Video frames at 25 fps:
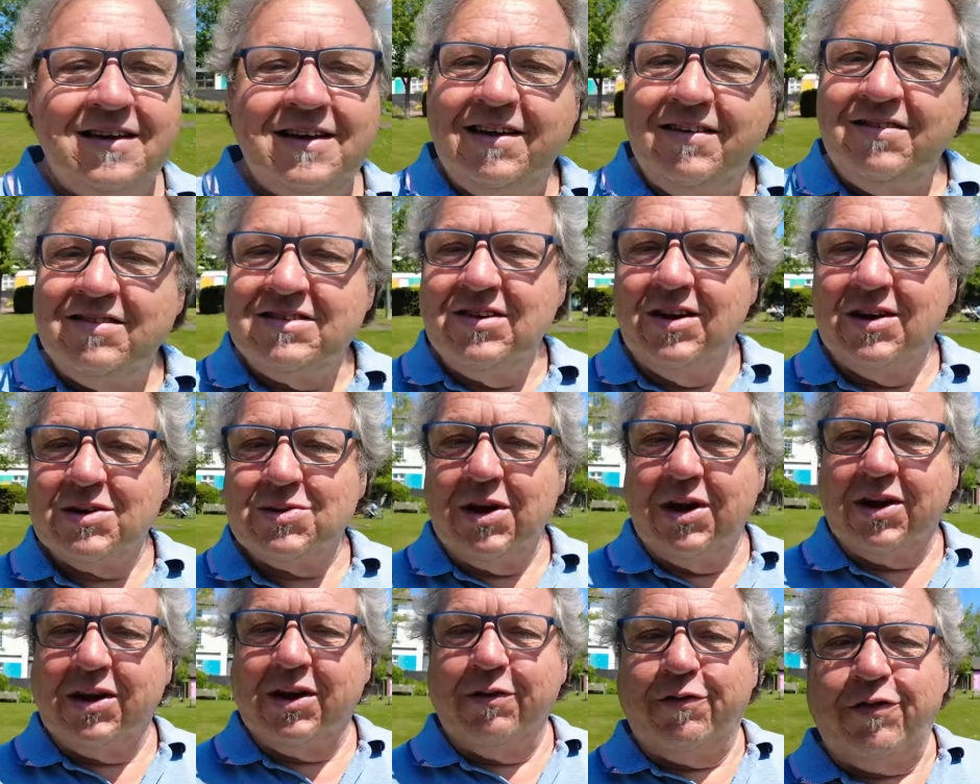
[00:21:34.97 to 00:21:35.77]
It's nice
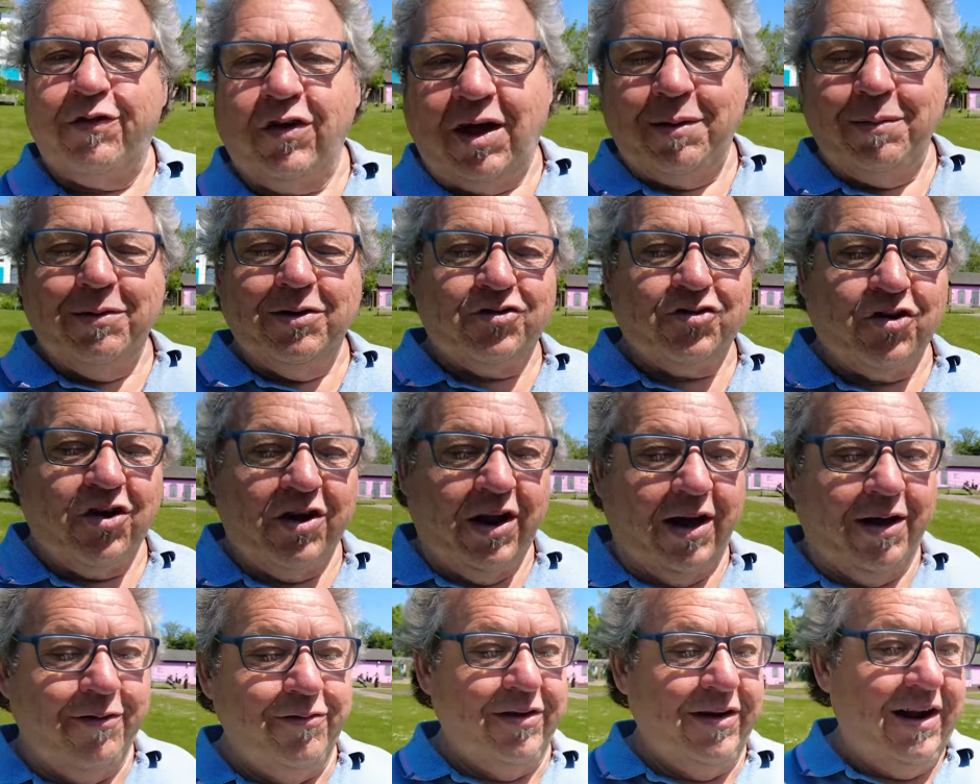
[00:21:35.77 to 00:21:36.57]
I could fly my
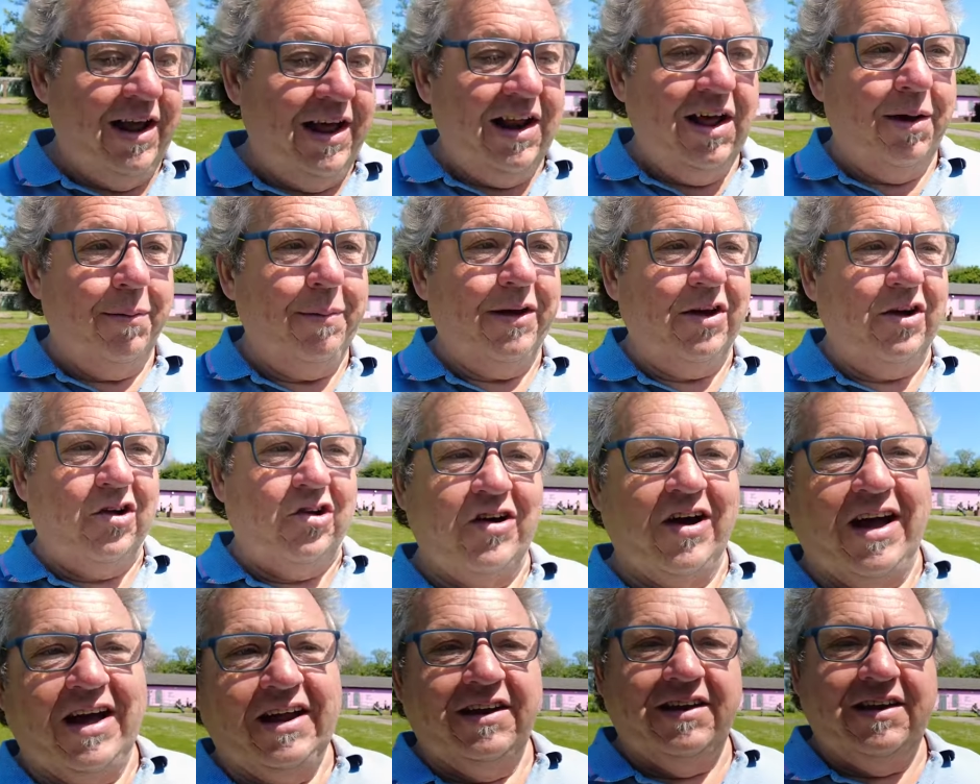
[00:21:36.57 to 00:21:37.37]
drone over now and I've been
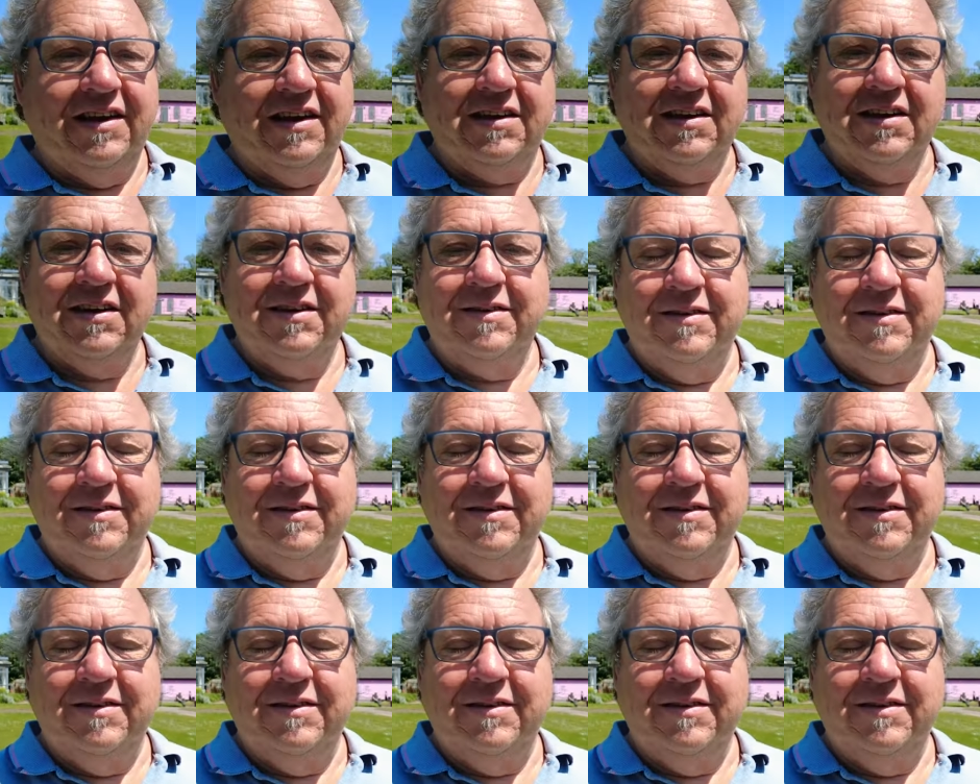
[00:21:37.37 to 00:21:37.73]
grounded.